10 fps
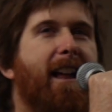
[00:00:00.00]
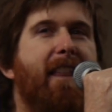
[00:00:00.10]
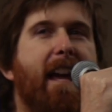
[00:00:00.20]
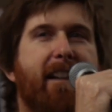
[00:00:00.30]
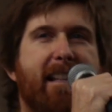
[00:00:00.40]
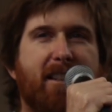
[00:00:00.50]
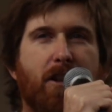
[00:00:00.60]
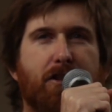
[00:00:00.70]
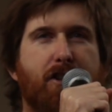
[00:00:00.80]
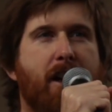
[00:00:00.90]
There is an
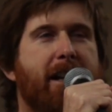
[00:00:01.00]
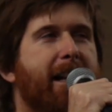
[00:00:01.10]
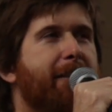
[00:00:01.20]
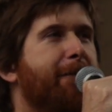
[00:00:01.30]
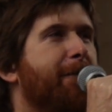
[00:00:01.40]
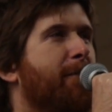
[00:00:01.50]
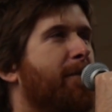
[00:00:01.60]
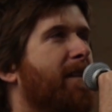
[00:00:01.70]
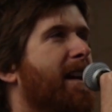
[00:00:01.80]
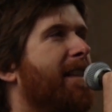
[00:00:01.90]
alternative.
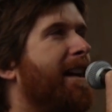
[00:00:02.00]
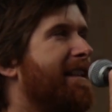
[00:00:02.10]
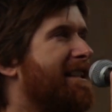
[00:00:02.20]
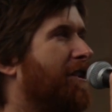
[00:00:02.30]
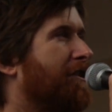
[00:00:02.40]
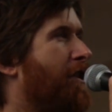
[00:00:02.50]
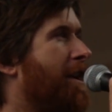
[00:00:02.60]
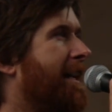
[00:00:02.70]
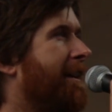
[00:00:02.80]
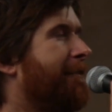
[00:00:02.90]
There is an
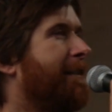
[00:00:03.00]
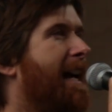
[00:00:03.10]
alternative.